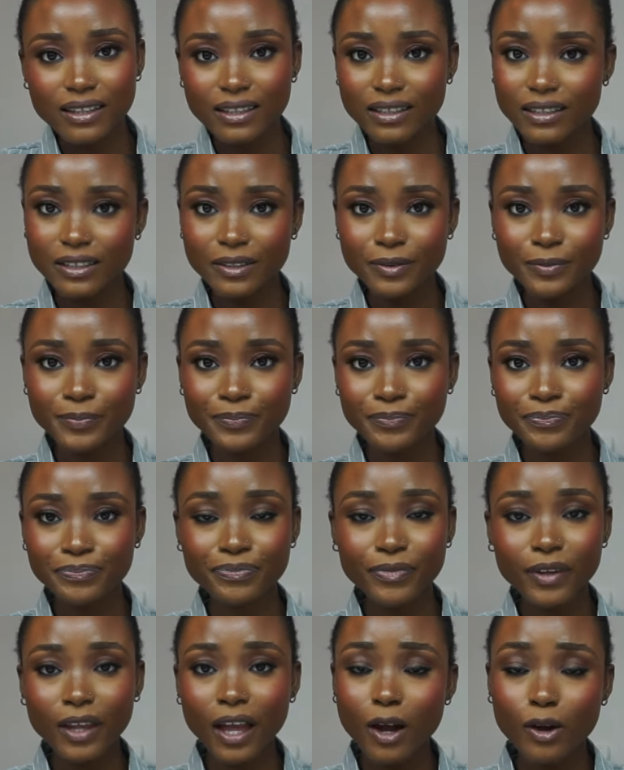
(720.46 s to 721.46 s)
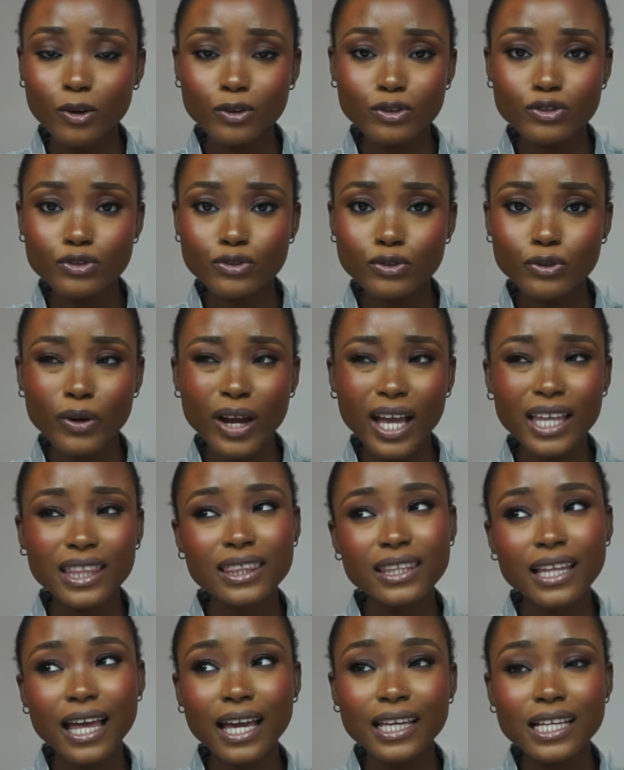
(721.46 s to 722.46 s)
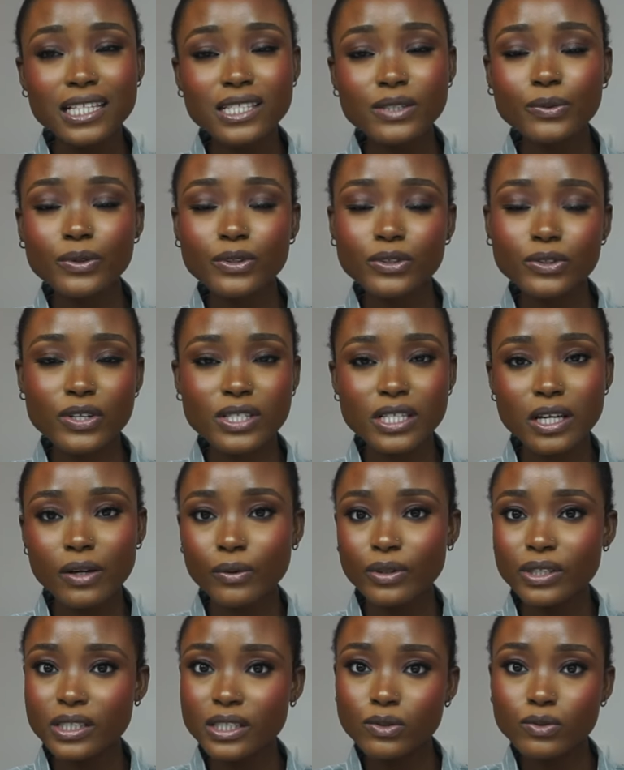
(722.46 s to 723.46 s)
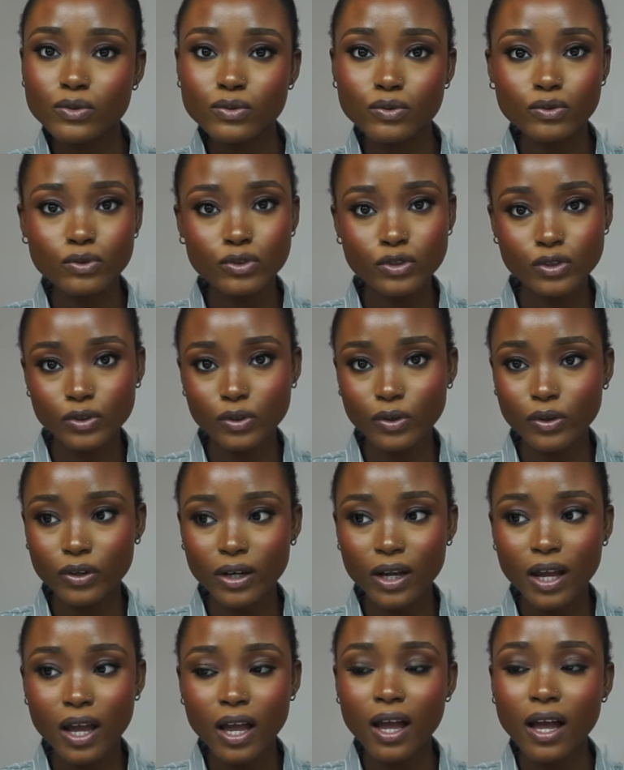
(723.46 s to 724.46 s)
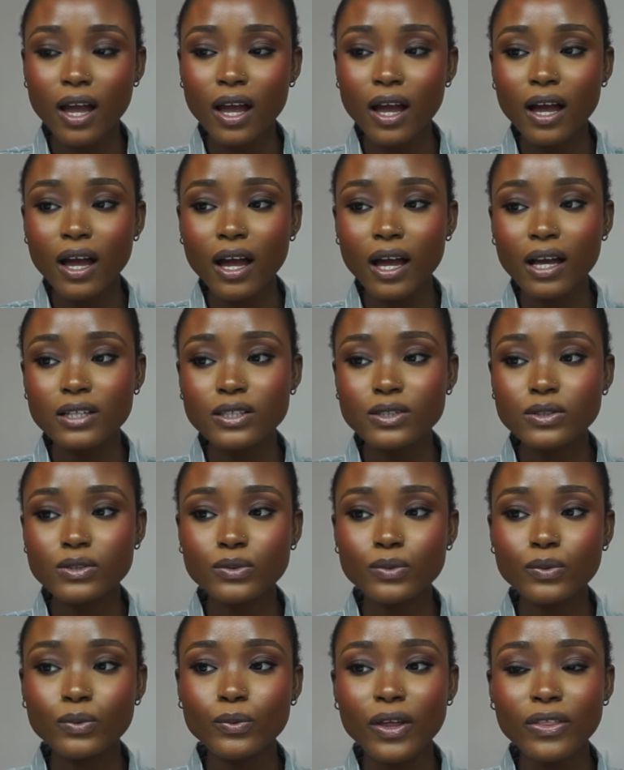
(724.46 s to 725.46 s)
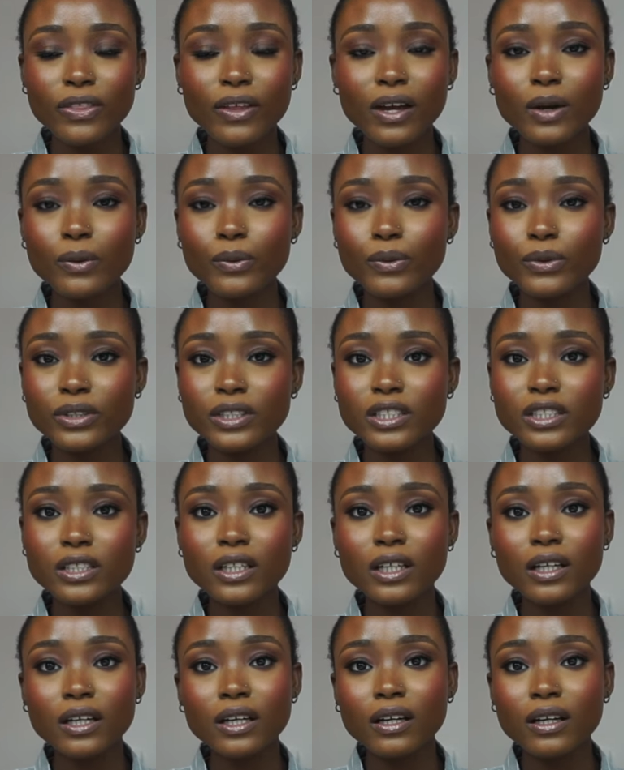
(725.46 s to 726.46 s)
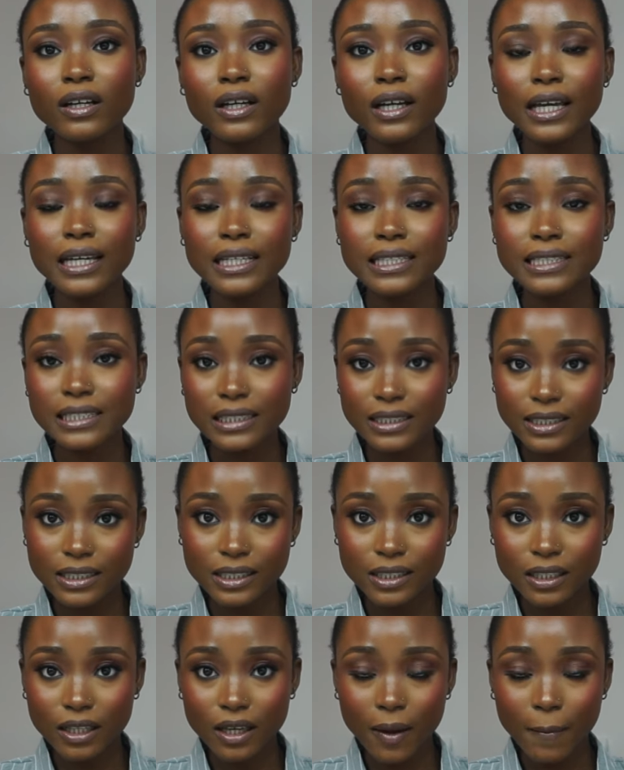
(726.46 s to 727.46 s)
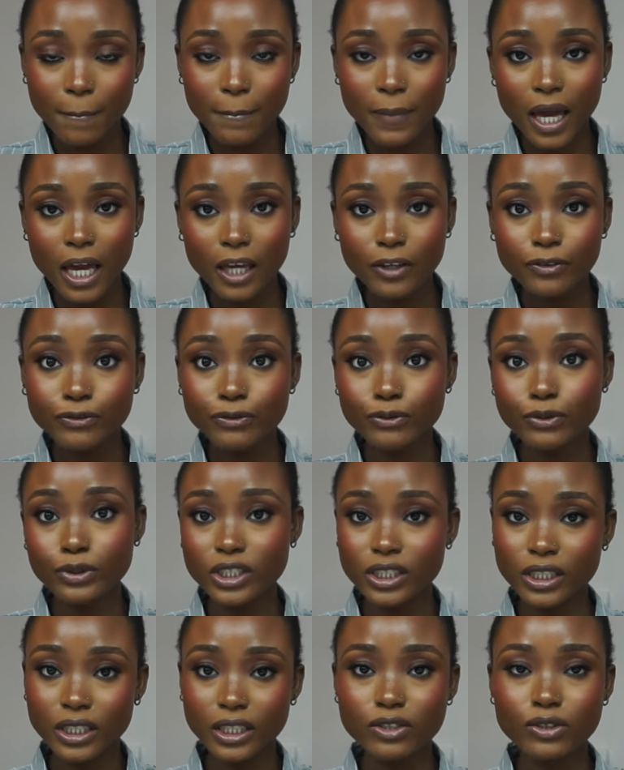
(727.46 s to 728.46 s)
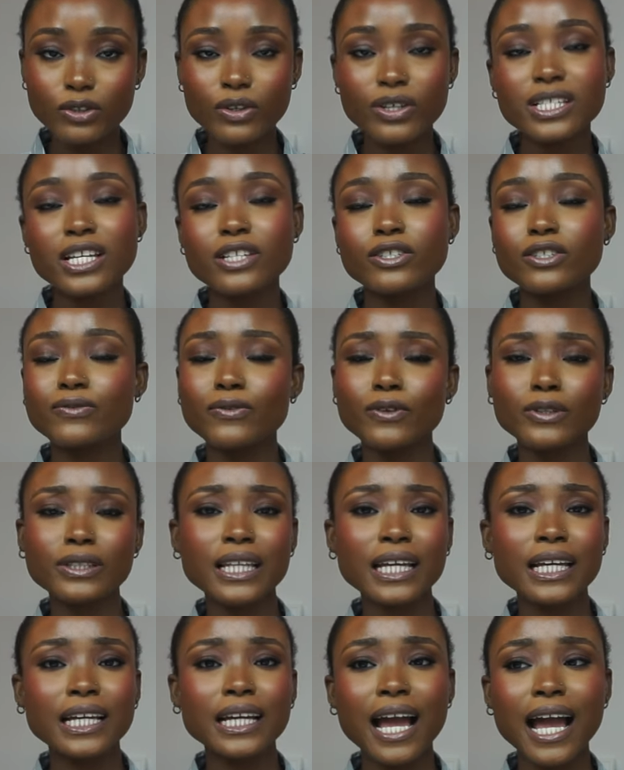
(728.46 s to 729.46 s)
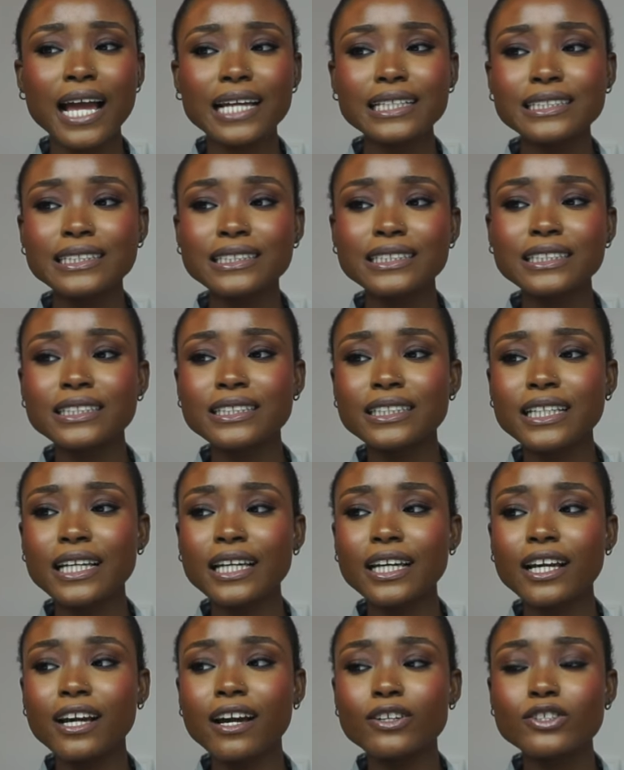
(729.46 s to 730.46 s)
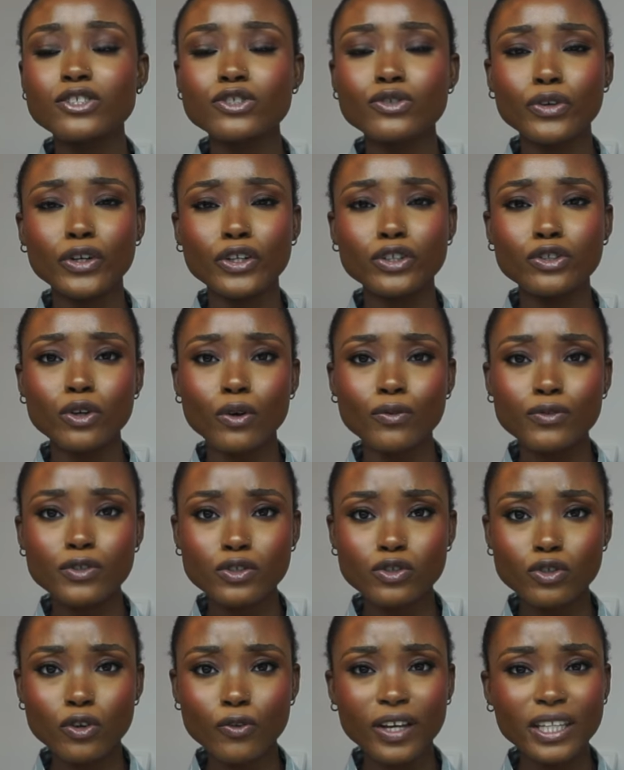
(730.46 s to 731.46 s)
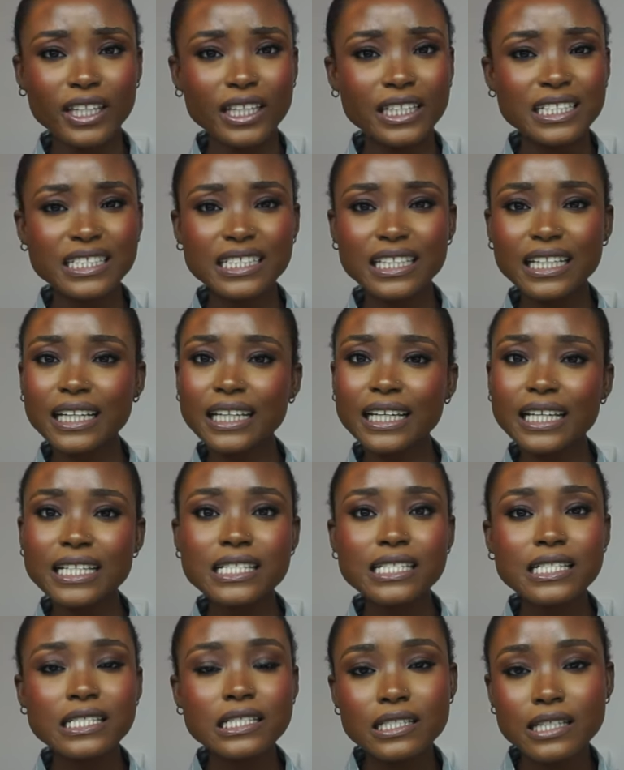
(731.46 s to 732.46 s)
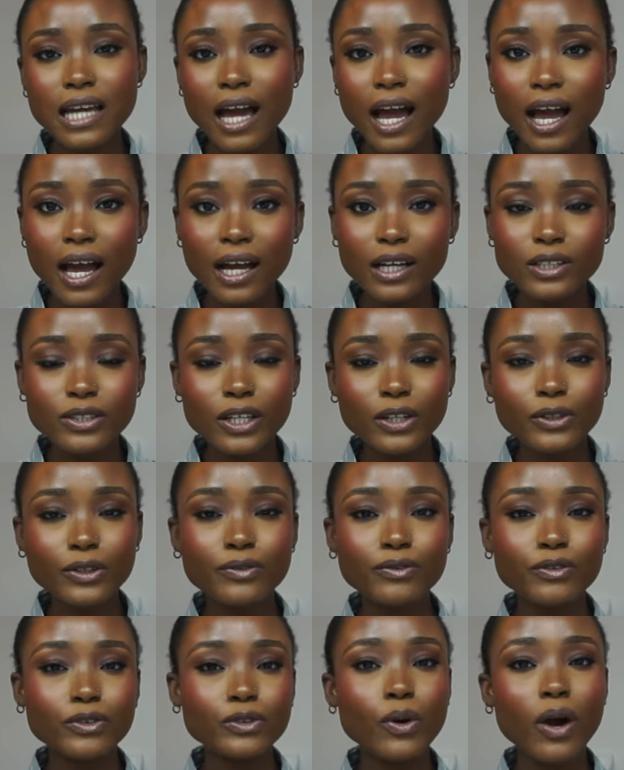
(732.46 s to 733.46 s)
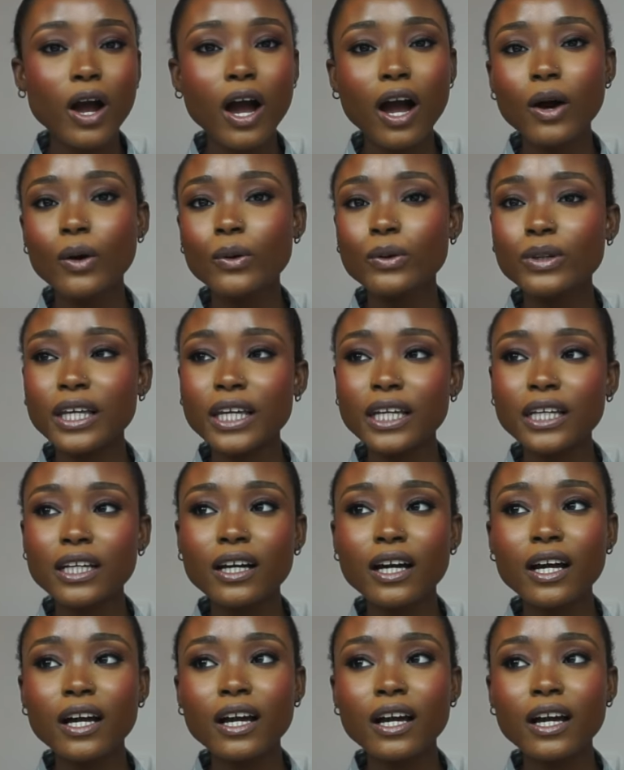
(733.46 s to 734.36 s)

the outro. I guess it was because I wasn't too sure as to whether I would edit my footage, because I just felt like I didn't like show enough stuff, and then it started getting dark, so I don't even know how, like